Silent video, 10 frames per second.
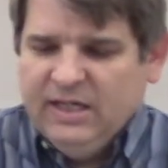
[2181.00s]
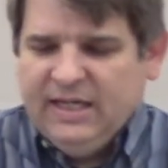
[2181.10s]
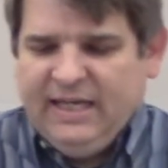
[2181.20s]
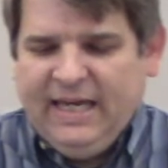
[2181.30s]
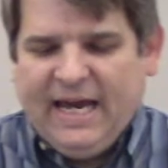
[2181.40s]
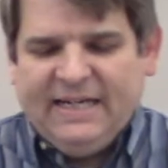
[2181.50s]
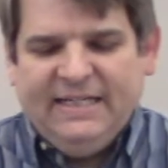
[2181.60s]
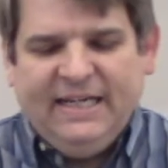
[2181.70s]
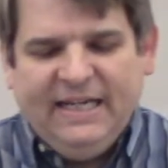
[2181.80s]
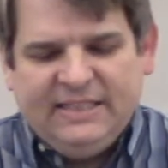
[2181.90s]
He had
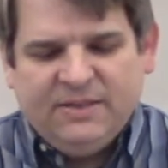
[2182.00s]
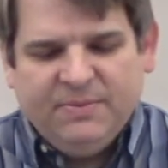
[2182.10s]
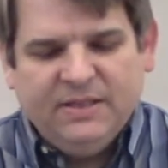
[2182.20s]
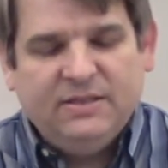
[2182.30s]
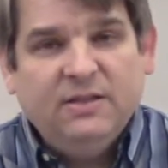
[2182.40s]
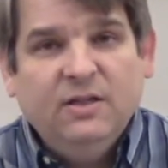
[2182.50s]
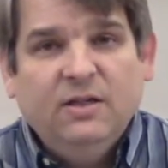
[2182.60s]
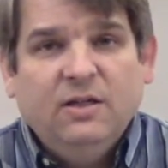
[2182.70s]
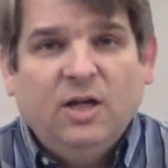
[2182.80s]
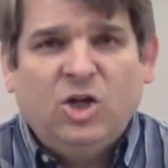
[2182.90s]
an intimate,
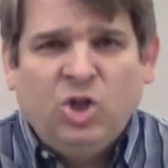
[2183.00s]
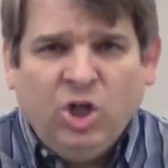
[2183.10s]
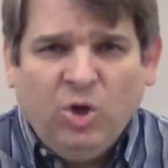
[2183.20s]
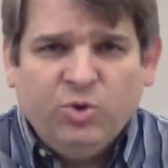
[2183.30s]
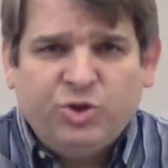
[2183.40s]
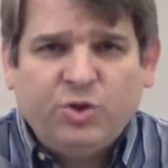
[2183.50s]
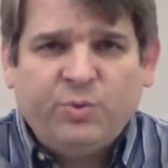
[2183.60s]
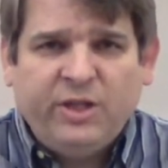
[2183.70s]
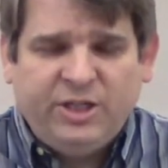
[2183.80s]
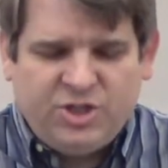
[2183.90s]
close
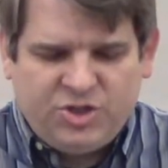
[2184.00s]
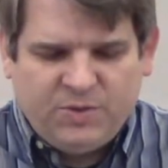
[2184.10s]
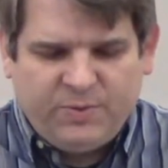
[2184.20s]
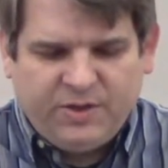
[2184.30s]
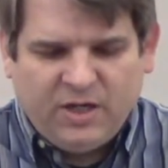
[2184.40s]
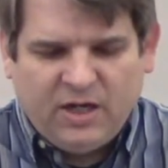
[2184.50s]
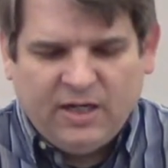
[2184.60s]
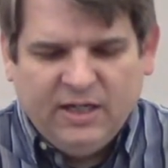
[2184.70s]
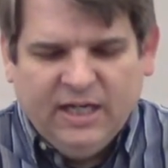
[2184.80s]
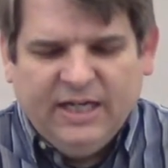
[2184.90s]
relationship with
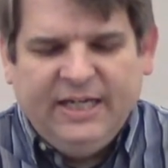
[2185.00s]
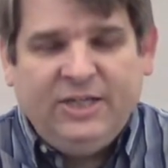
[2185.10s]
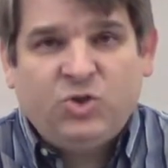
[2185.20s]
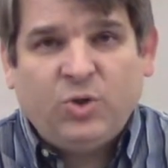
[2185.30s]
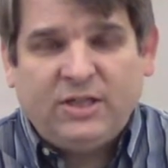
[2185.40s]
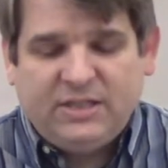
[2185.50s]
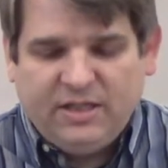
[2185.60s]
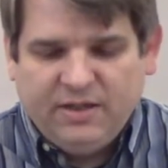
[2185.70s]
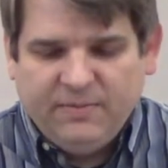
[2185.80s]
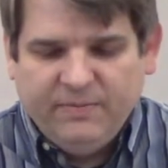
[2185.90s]
God. He trusted
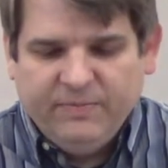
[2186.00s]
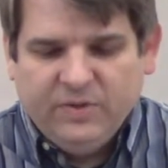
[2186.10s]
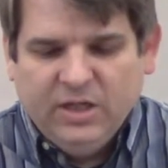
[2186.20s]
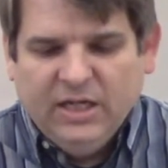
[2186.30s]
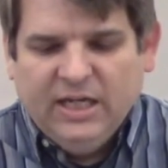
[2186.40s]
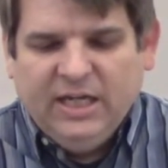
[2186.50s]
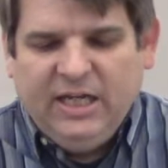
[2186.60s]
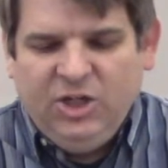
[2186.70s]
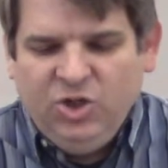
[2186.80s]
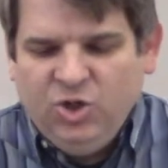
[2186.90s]
him.
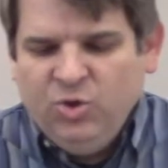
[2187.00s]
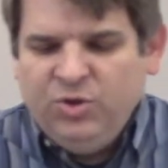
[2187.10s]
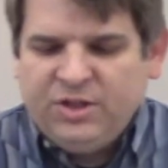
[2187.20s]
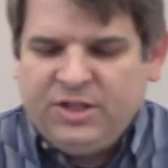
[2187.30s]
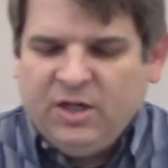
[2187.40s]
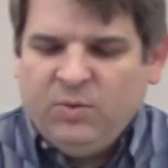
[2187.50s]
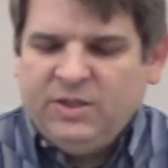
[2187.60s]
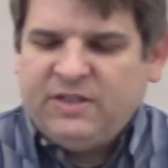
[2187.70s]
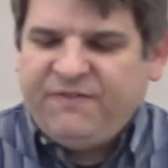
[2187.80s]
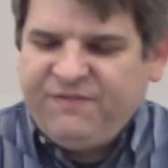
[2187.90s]
He knew that there
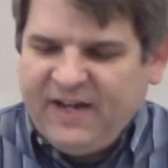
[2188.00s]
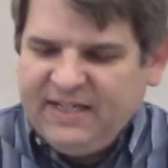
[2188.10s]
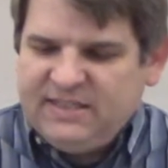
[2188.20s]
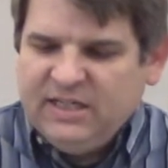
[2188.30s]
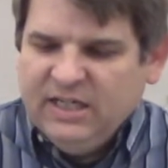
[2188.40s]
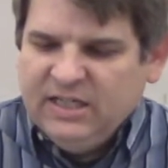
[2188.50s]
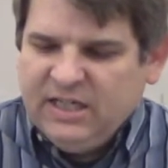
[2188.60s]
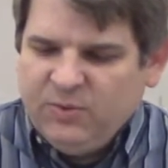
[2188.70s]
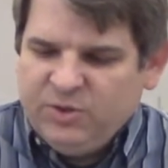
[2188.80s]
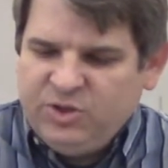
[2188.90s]
was a fight
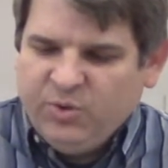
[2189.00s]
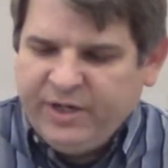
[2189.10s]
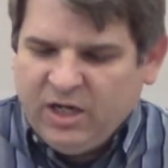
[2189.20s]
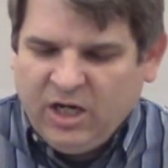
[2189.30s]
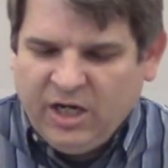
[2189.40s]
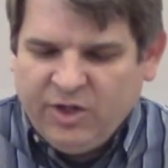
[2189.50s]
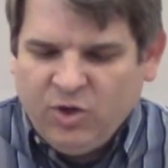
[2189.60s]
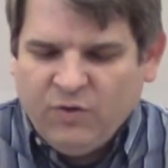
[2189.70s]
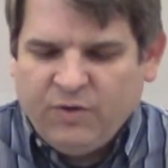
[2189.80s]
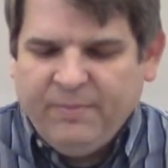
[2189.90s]
that was going on
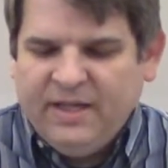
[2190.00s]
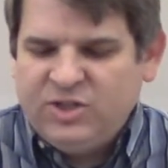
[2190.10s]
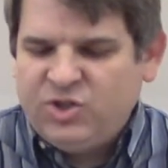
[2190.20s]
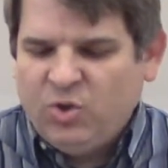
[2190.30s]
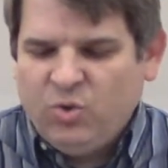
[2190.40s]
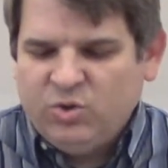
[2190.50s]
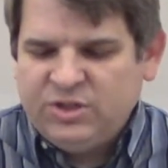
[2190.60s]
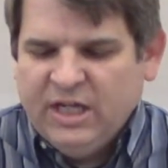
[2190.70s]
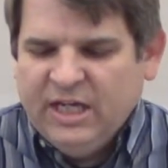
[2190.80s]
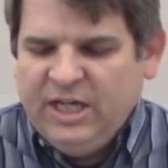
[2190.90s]
over men's
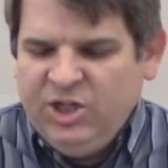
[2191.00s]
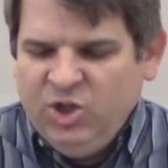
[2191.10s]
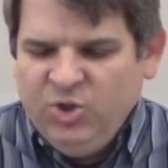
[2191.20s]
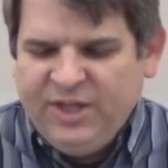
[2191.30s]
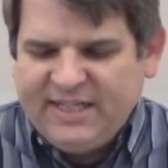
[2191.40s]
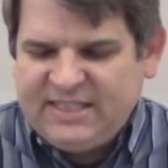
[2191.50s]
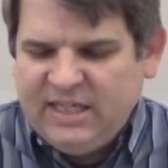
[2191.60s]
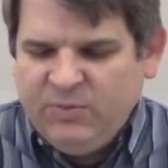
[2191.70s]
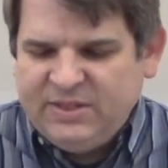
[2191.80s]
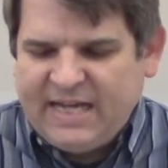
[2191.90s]
souls. He knew that
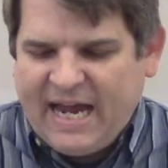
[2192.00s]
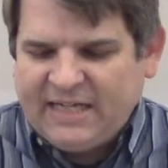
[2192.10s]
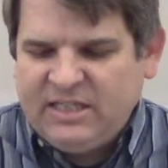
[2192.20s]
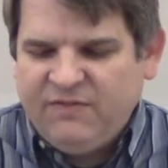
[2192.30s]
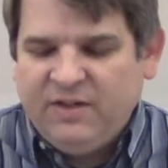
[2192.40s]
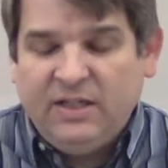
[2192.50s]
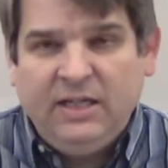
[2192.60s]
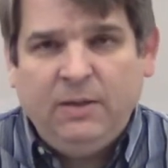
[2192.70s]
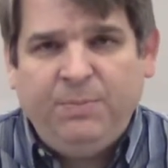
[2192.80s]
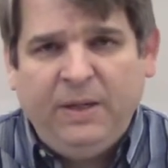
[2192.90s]
sin was active in
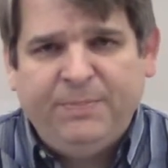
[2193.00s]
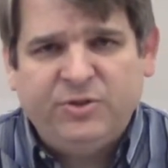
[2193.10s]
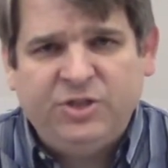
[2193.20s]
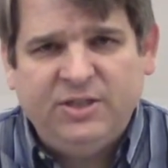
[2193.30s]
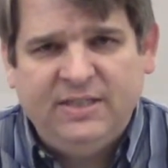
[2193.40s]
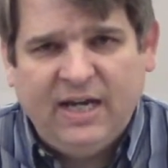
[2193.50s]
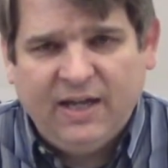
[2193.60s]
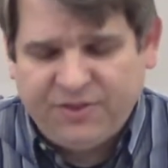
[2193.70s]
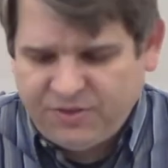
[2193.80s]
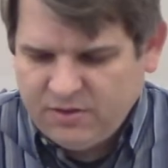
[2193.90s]
leading people to
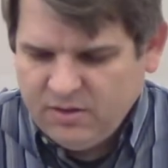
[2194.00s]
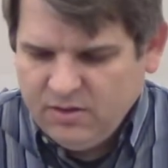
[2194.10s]
death.